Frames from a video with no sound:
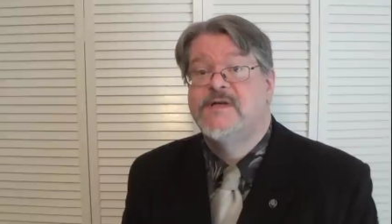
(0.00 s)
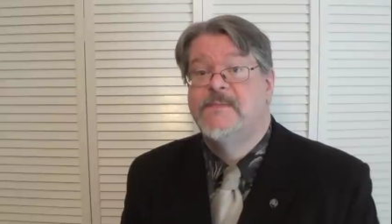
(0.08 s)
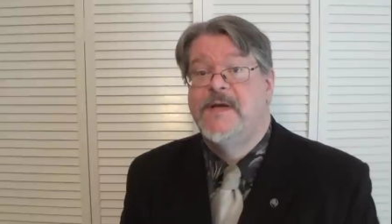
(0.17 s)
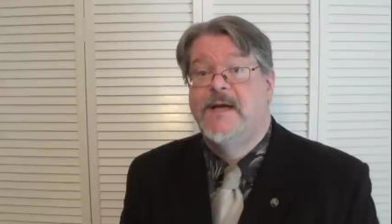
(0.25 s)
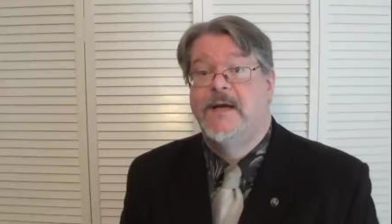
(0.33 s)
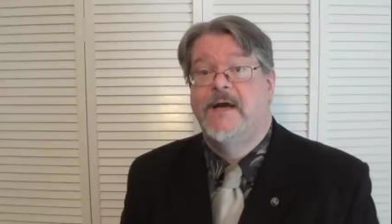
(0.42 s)

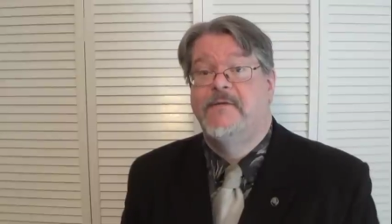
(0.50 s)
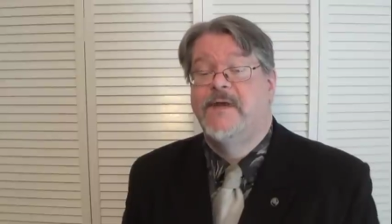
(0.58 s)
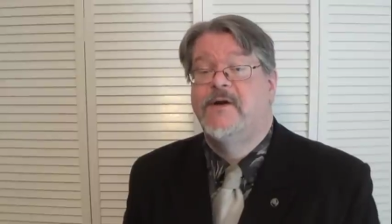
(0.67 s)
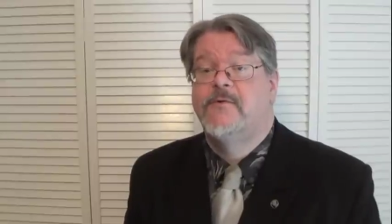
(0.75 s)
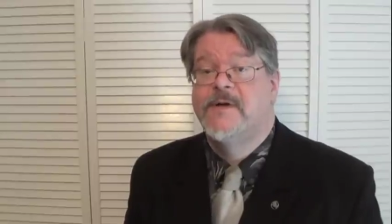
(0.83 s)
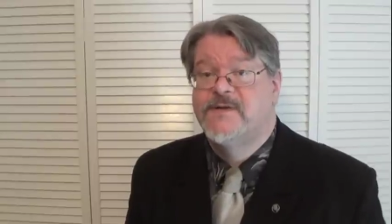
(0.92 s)
speaking of the
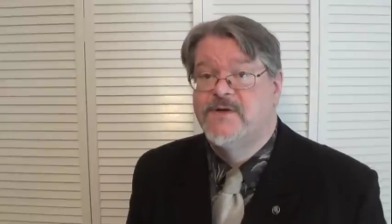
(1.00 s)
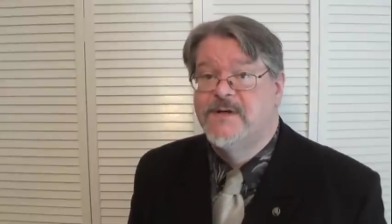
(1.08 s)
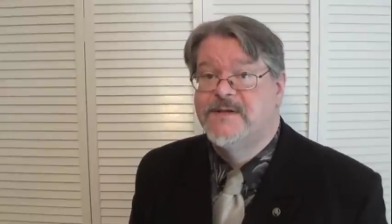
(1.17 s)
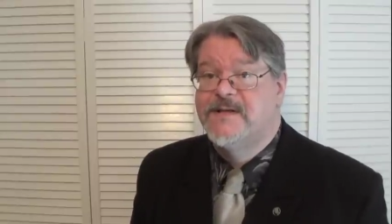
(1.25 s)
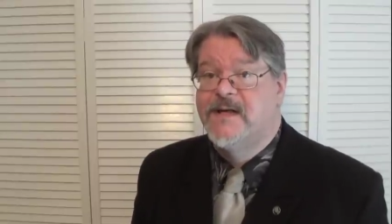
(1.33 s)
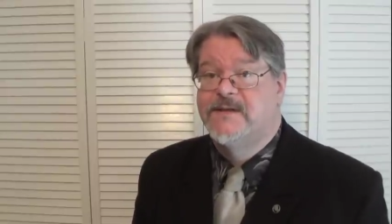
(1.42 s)

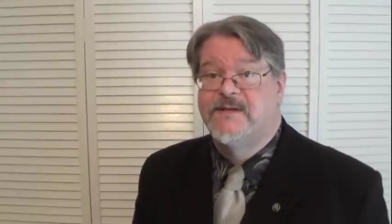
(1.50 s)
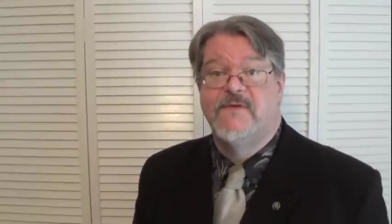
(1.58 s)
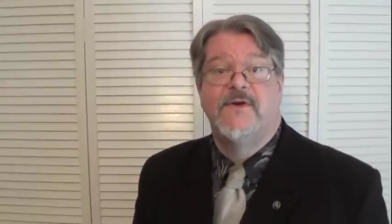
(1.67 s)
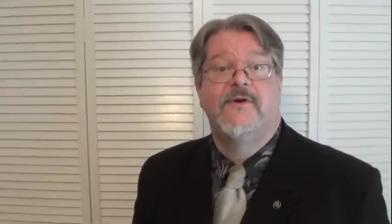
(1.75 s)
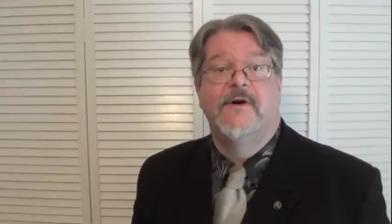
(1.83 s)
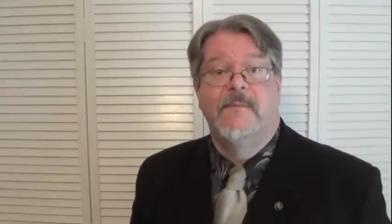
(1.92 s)
Christian sense of
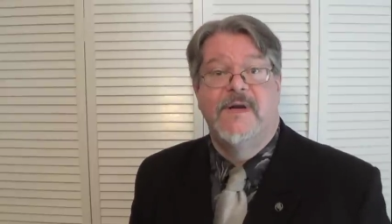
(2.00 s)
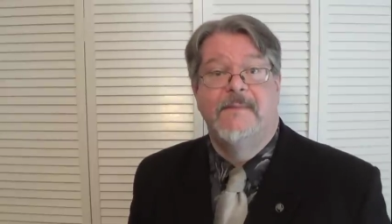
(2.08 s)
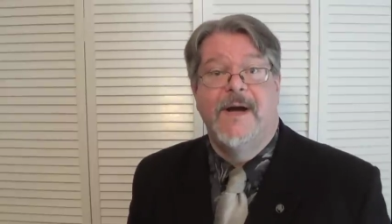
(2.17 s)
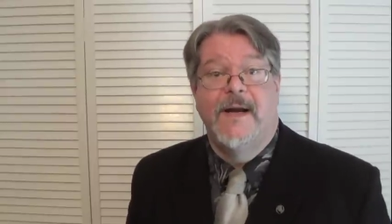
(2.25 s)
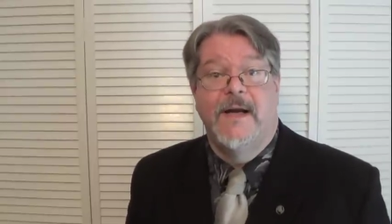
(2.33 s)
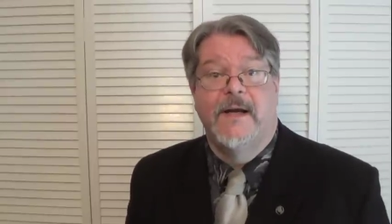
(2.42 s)
the term
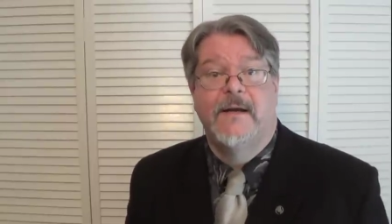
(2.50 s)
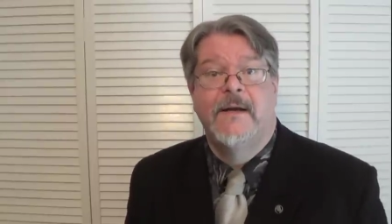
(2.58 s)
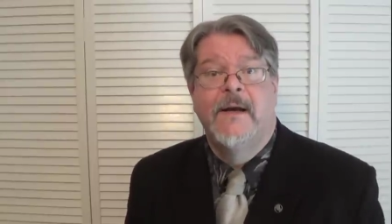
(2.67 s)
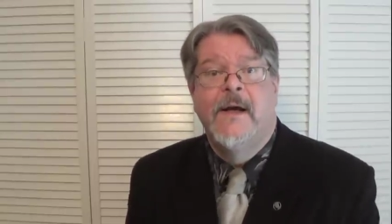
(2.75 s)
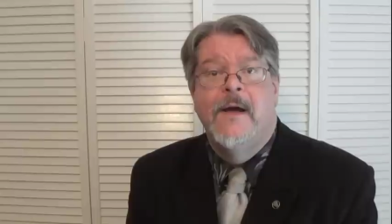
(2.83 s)
demonic,